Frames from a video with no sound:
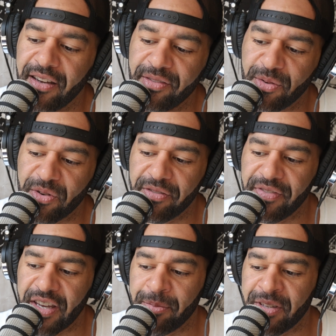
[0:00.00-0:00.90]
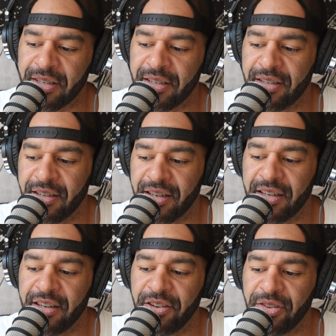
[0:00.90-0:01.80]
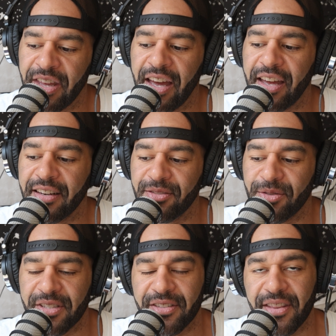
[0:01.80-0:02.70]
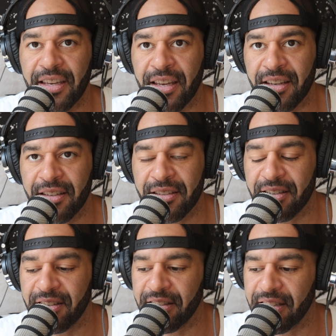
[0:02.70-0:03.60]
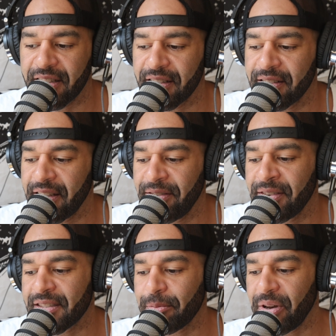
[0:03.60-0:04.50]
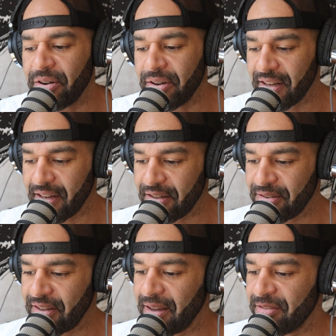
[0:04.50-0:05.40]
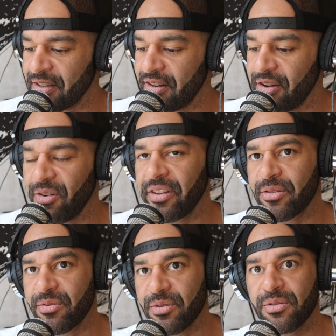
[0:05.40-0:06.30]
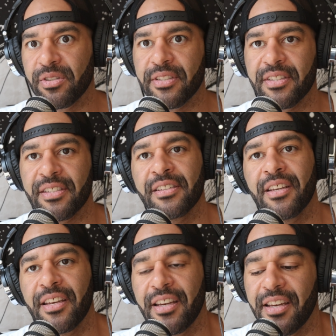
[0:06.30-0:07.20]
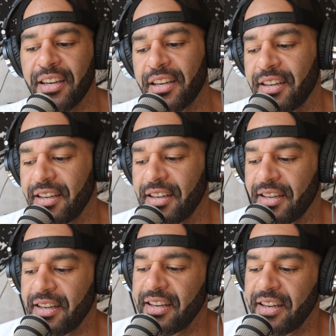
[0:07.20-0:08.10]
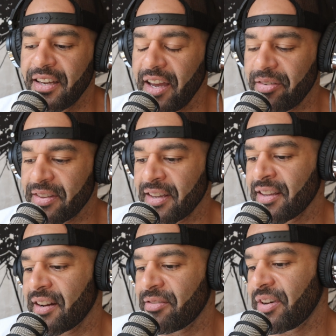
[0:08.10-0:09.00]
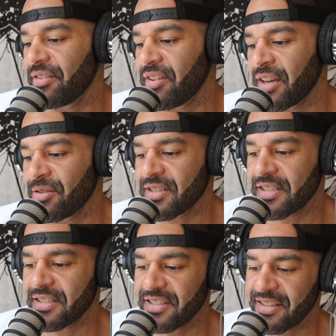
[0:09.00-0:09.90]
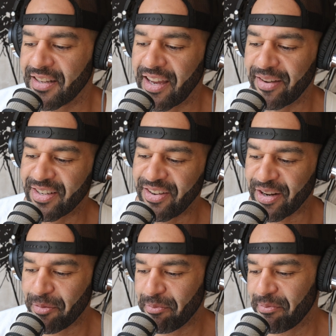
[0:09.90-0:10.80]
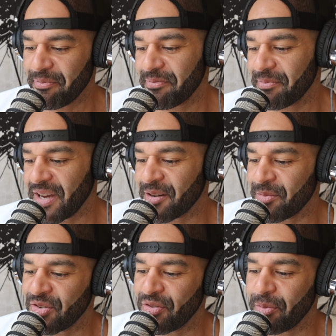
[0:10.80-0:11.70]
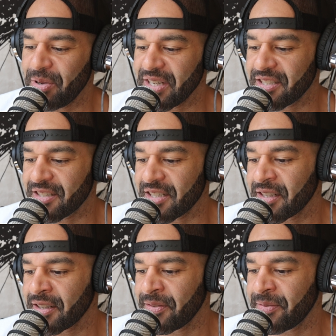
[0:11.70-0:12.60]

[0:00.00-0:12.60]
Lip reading: of the word family. I didn't know that was a thing earlier. Even as a poet, I don't have to know all the rules and everything that involve language. I just have to know how to paint a beautiful picture.